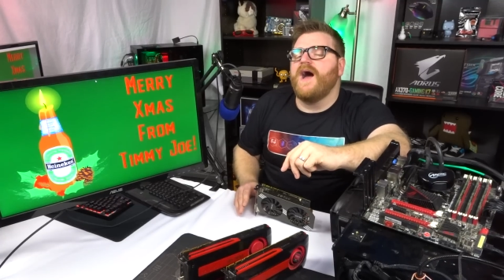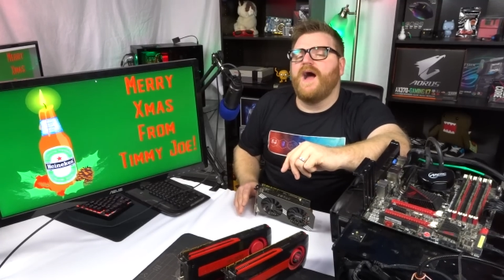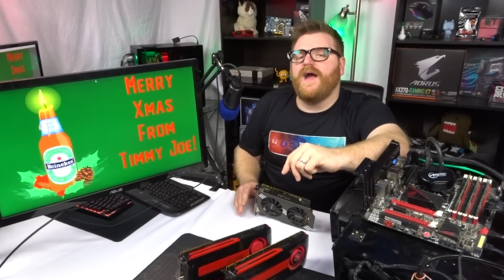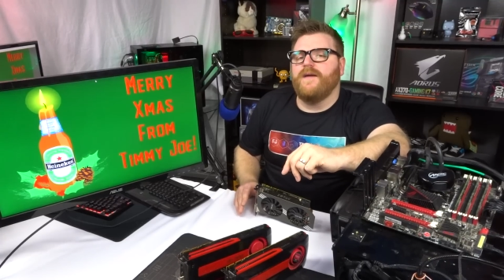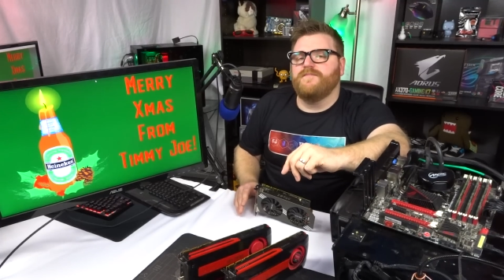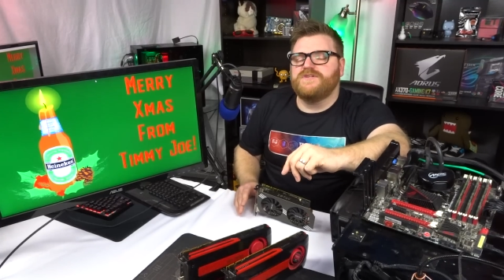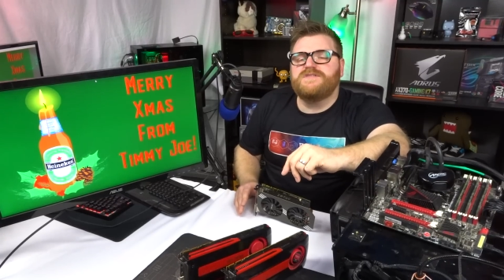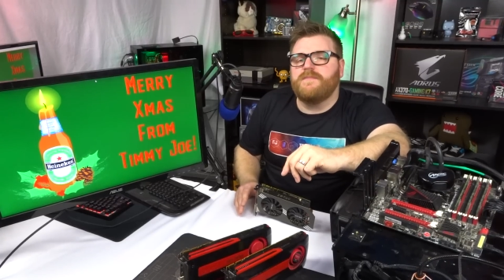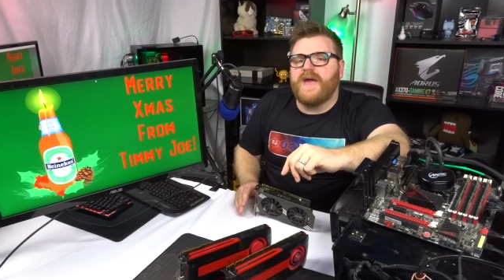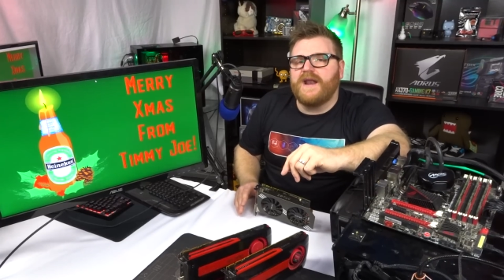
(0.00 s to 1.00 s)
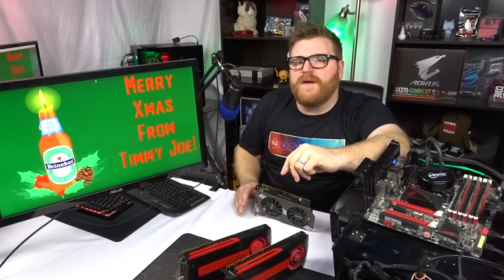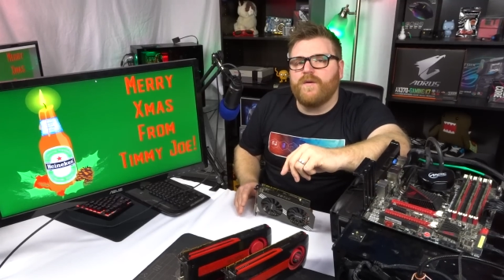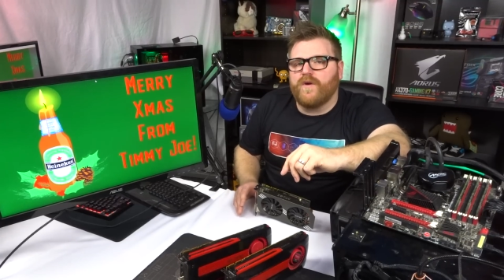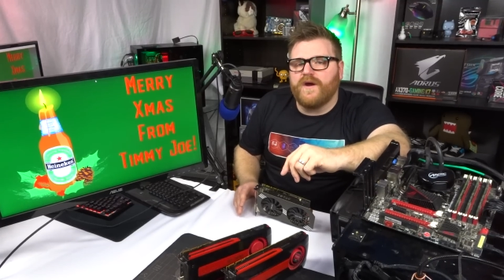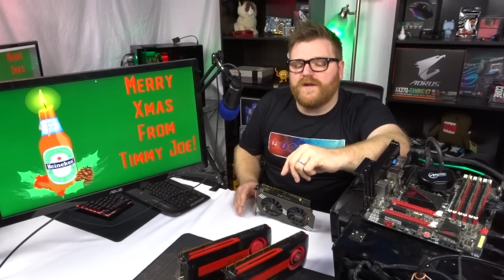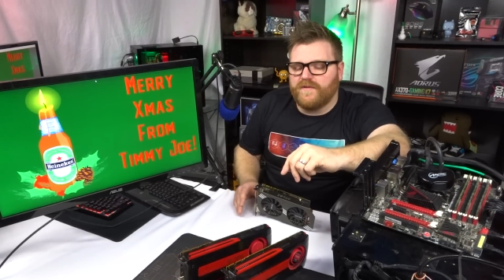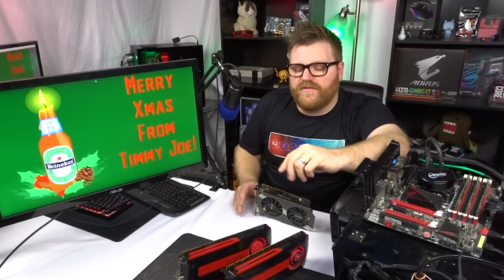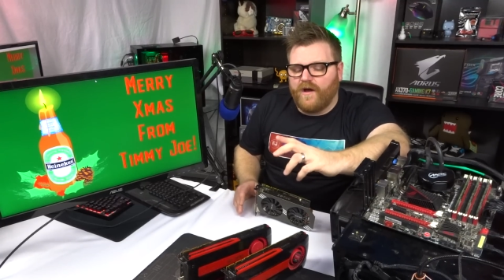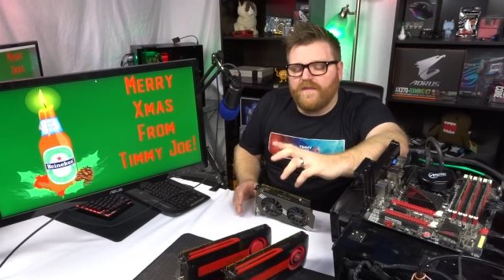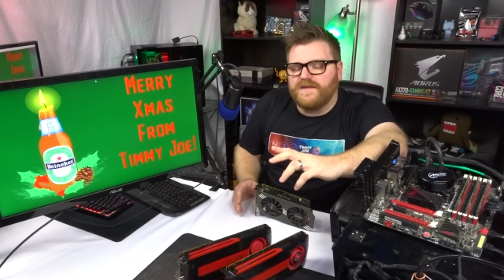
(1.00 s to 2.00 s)
I'm just a man of my word, and
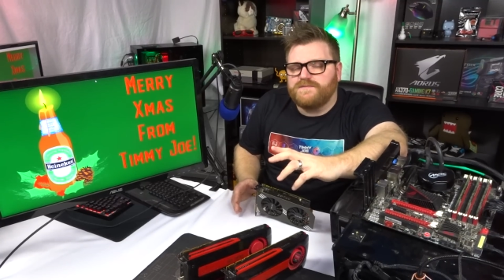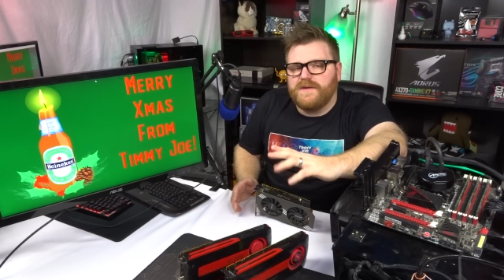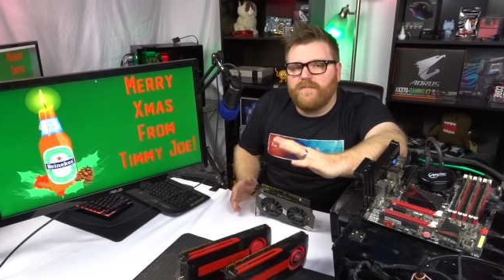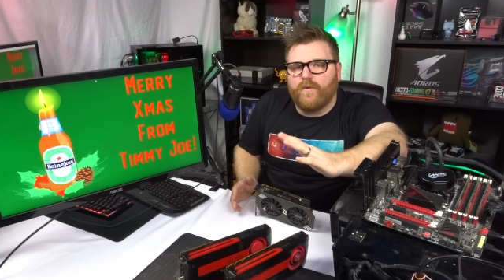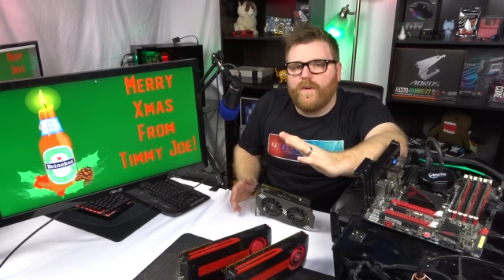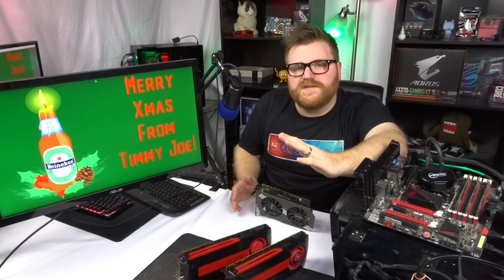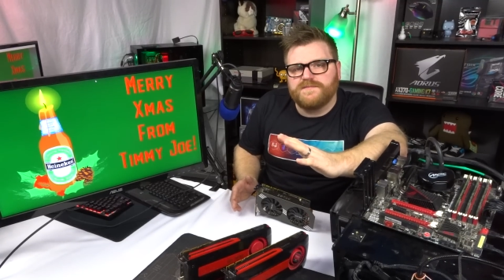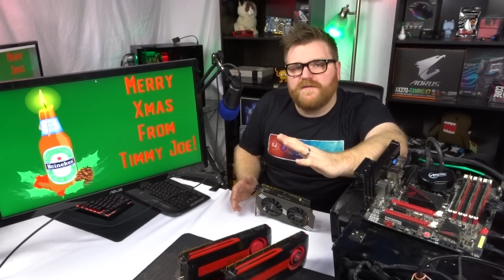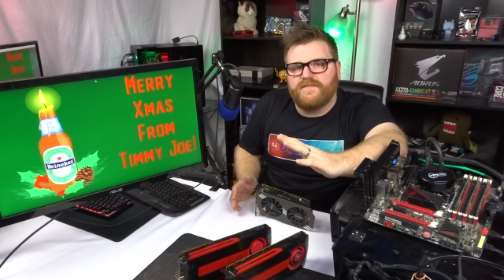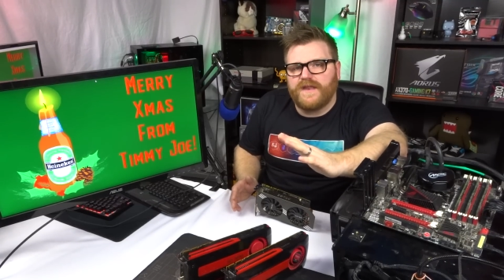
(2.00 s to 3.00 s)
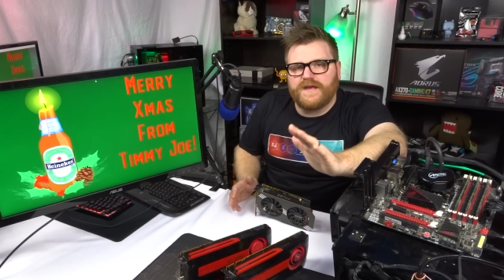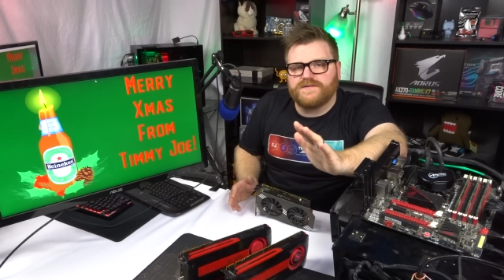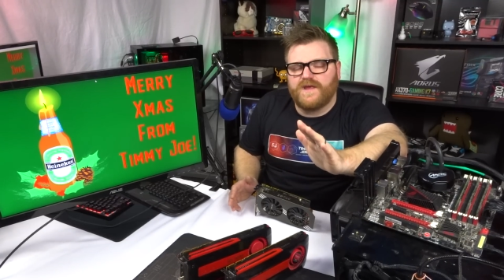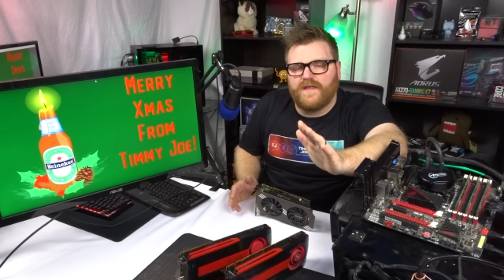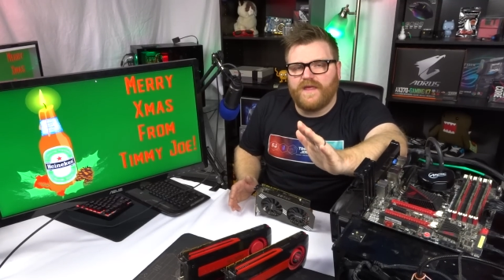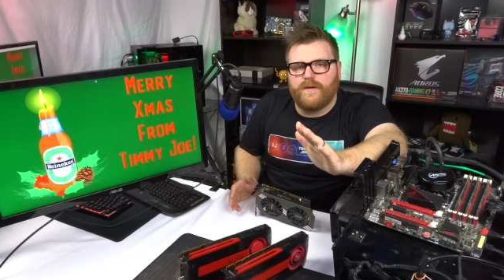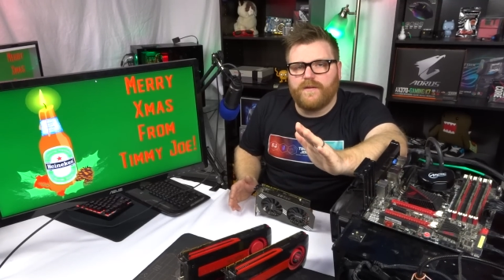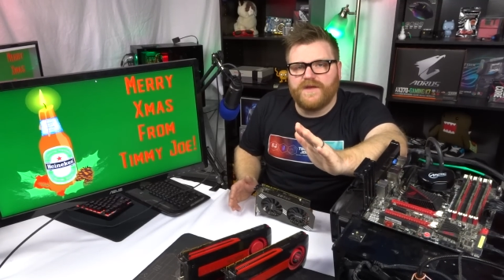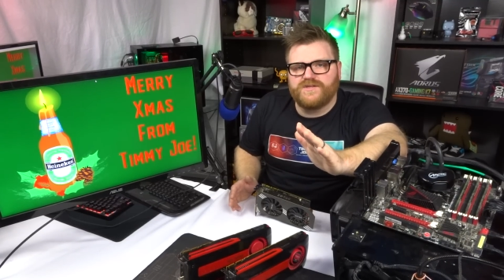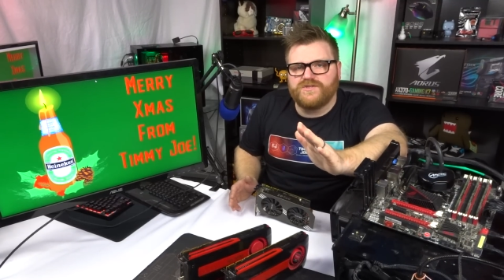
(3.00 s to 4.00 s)
with all these people watching my videos lately, I want
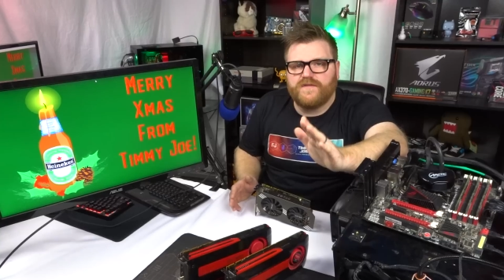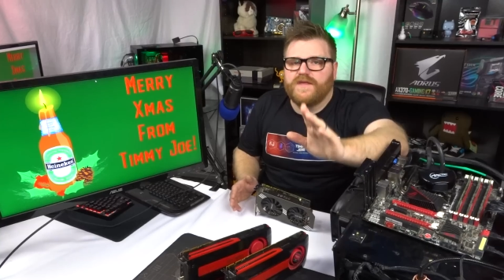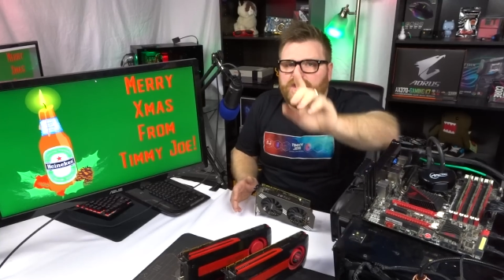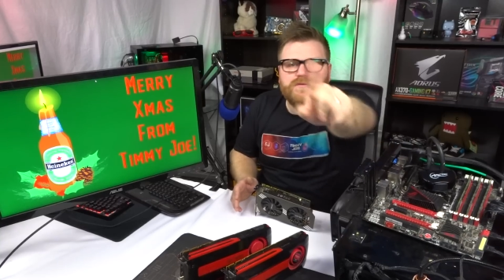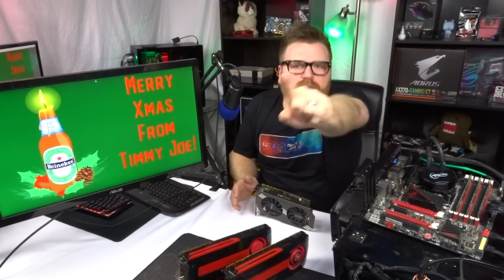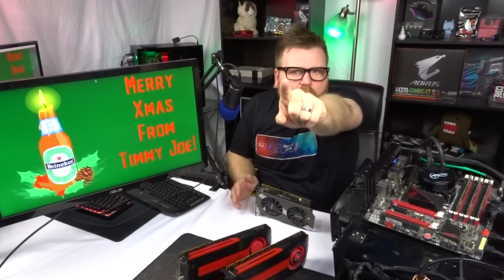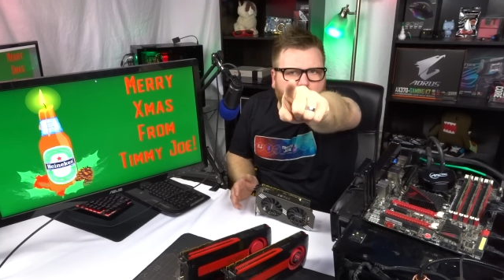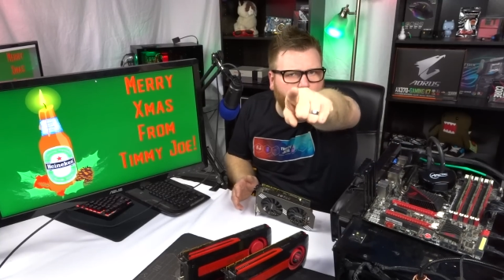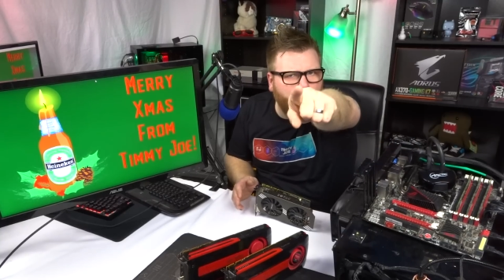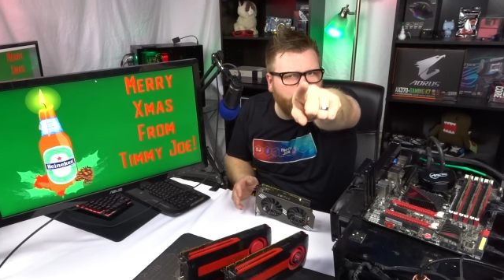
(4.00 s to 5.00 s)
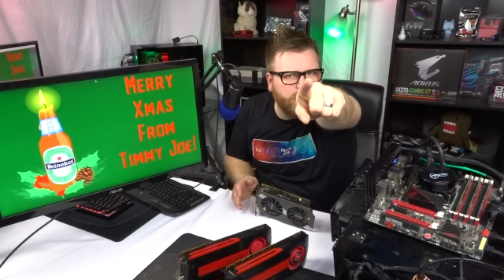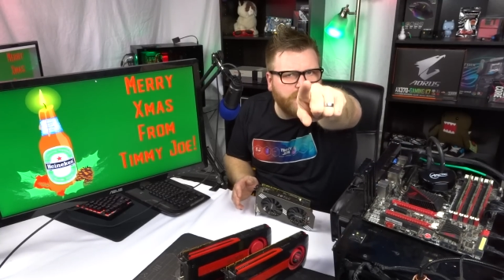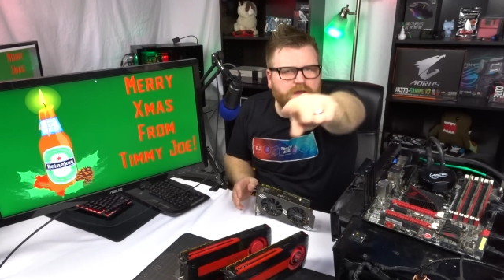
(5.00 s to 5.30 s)
to make sure that you know